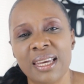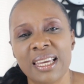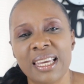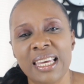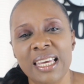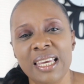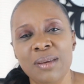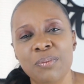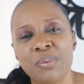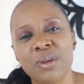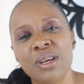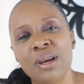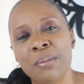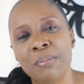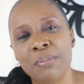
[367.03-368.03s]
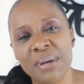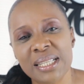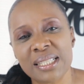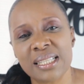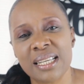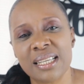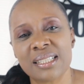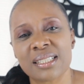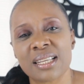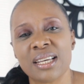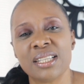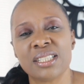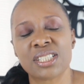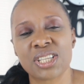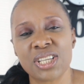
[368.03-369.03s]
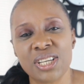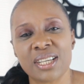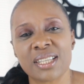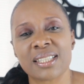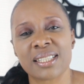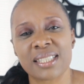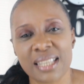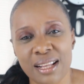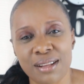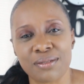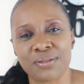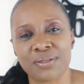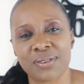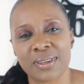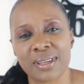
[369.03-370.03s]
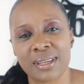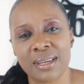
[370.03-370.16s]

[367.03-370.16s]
Keep your business to yourself.